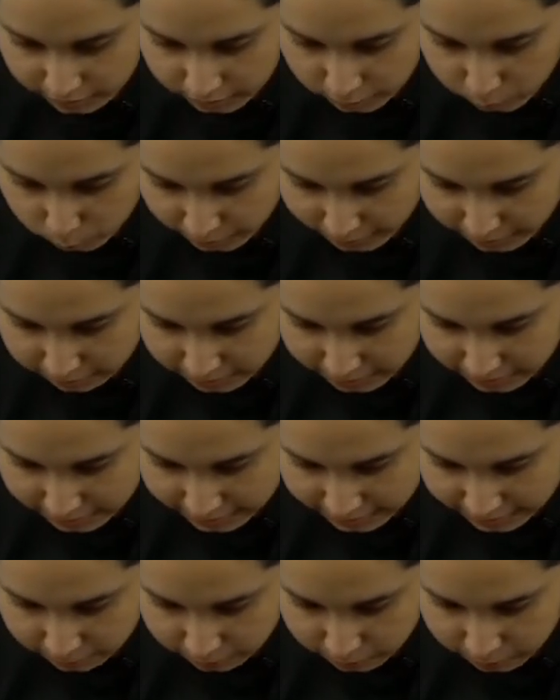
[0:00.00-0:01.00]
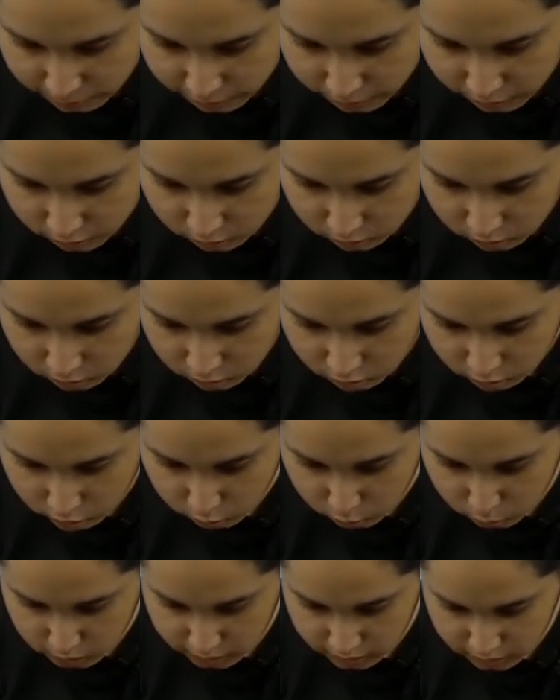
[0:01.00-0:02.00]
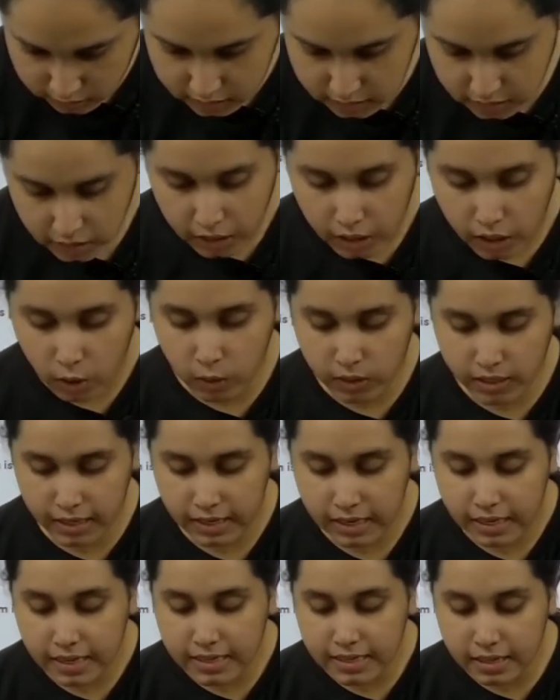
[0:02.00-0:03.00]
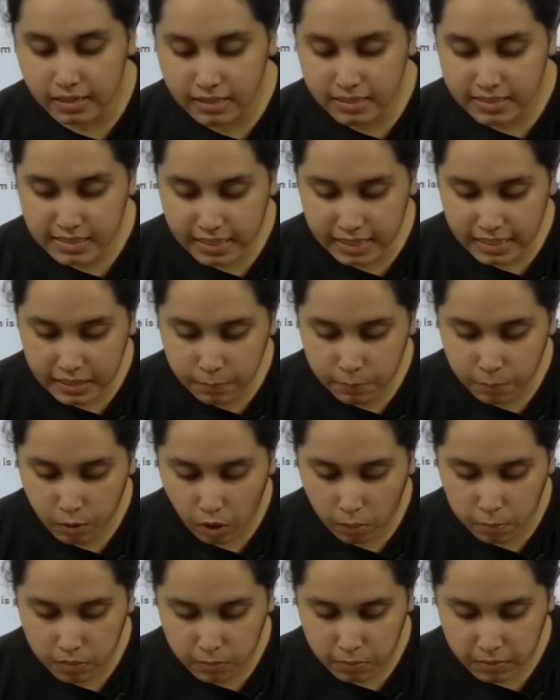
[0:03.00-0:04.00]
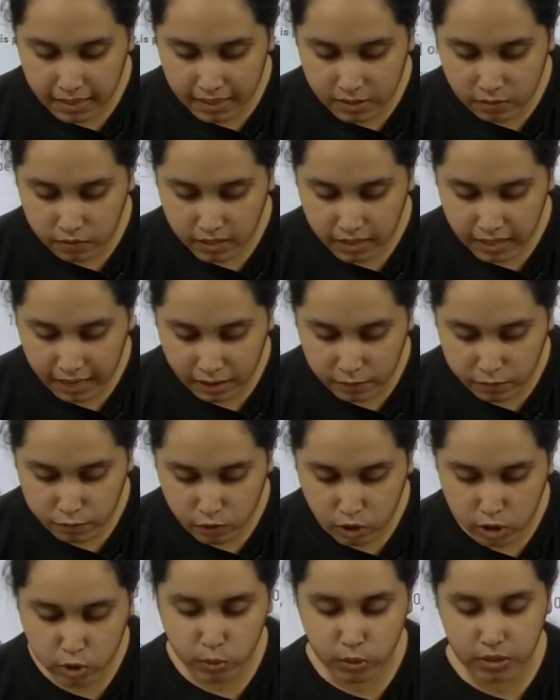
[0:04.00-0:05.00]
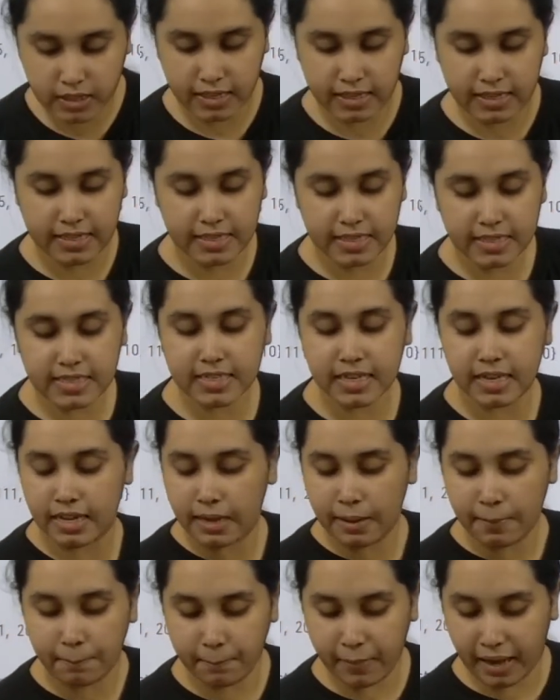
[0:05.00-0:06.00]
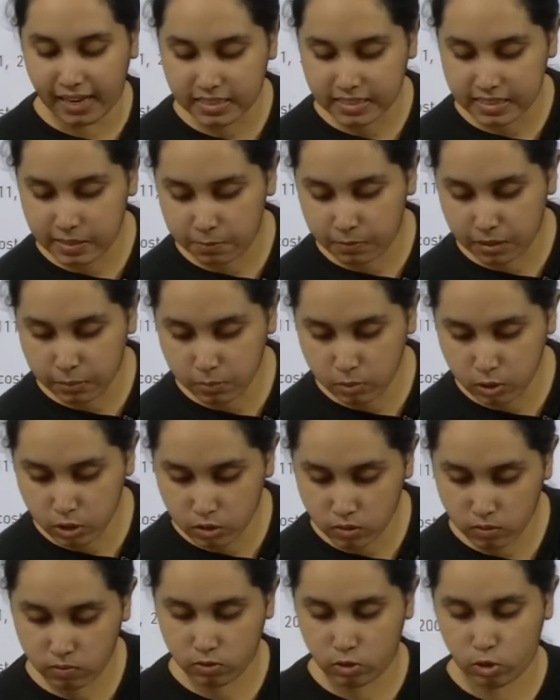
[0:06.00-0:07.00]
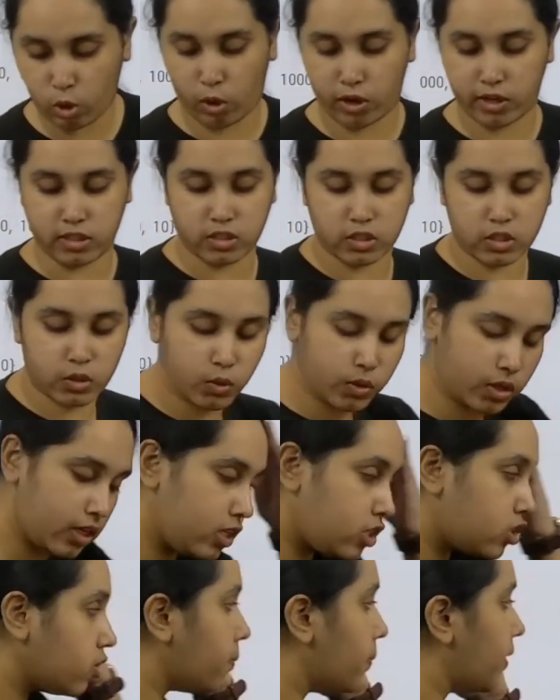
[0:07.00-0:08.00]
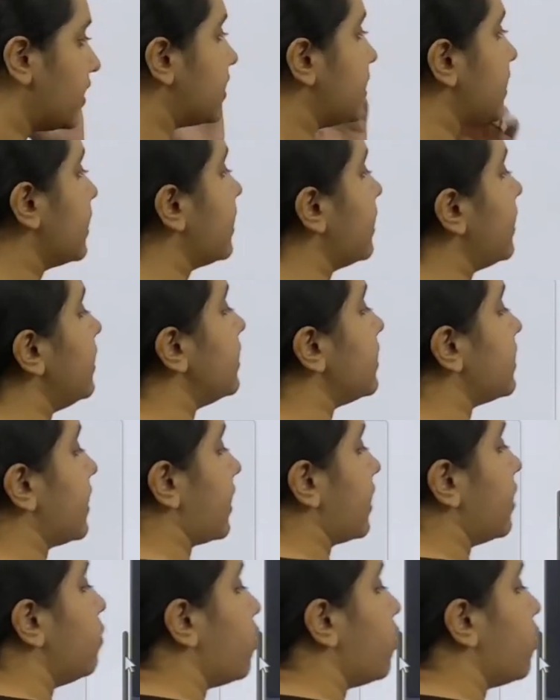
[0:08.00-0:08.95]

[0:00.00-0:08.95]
1 minute, let me close this. Okay. Now the second problem that we have for today is maximum toys. Okay. So basically, second